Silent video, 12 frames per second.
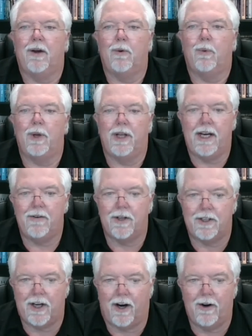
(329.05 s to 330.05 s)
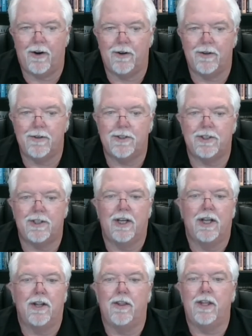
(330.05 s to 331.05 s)
When he returns,
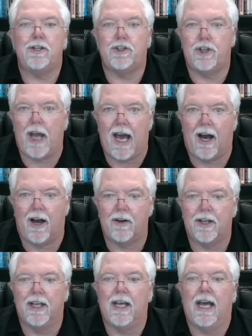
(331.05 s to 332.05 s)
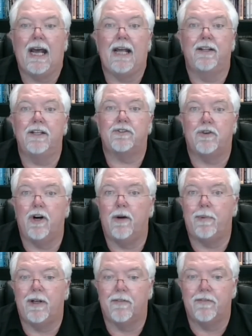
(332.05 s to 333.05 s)
this shout and this
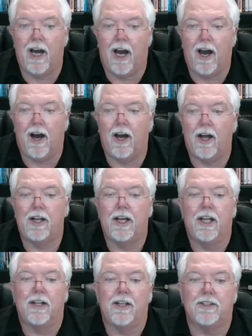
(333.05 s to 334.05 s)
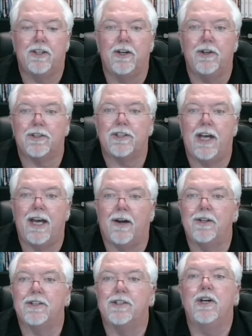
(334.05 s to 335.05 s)
trumpet of God that's going to
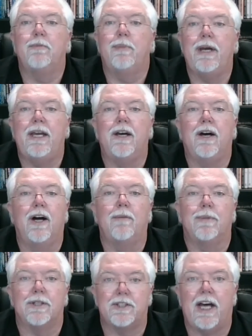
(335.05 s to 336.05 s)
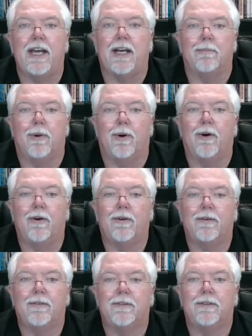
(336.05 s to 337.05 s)
sound is going to be unmistakable.
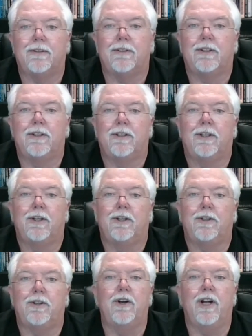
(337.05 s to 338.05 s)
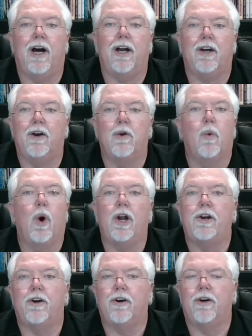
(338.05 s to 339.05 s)
You're not going to
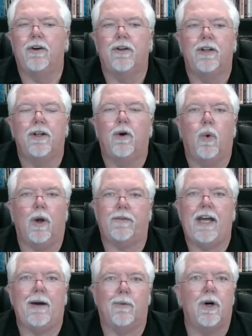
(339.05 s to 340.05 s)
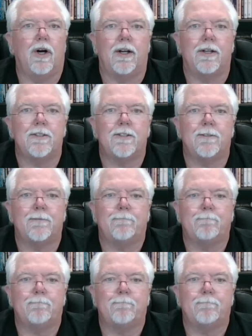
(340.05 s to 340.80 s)
wonder what that was.